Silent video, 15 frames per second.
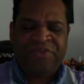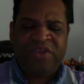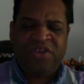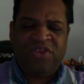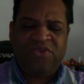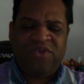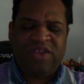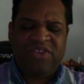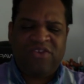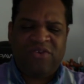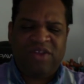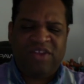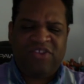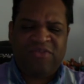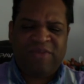you can
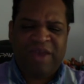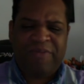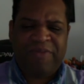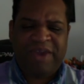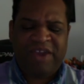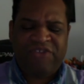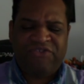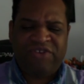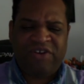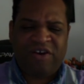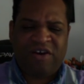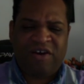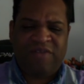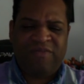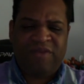donate to my
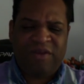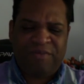Patreon,